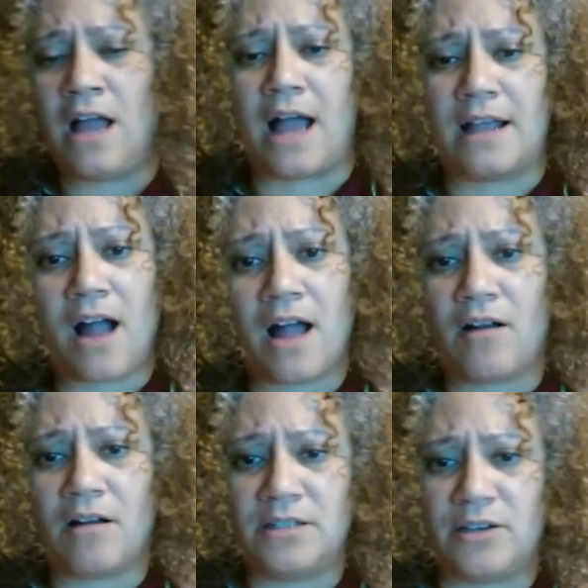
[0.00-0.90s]
I got
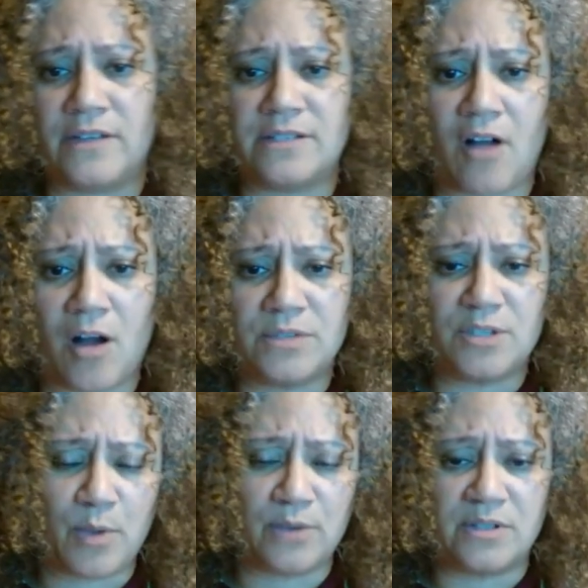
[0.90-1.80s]
all, this call was
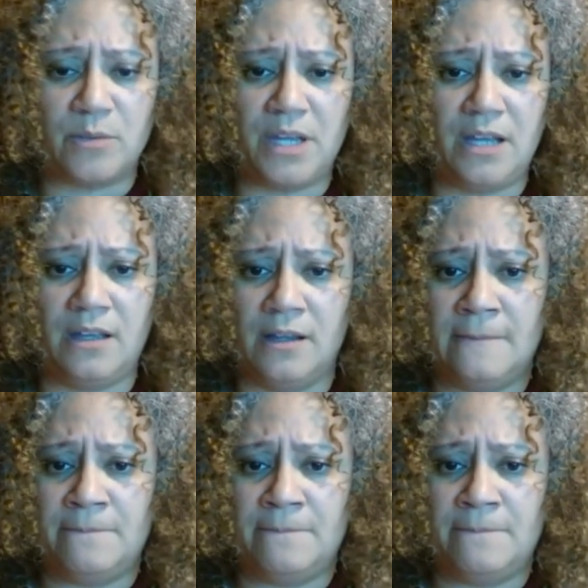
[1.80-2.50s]
supposed to be,